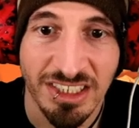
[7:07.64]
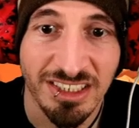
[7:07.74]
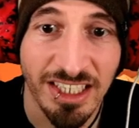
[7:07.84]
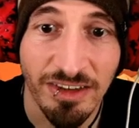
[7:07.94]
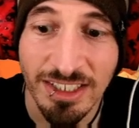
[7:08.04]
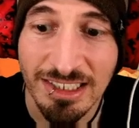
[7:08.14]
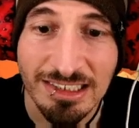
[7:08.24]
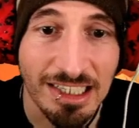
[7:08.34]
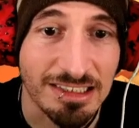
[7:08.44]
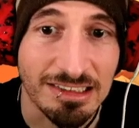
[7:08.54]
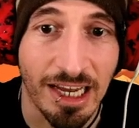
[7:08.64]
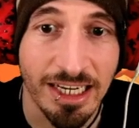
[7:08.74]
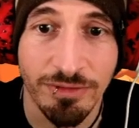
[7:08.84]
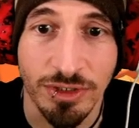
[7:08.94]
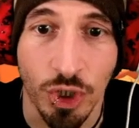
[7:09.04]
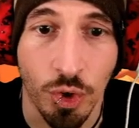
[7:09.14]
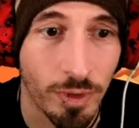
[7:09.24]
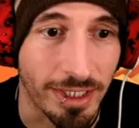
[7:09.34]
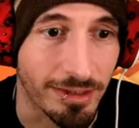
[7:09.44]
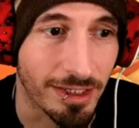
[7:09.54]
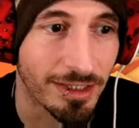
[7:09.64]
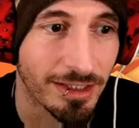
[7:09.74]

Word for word: 76, not even crit.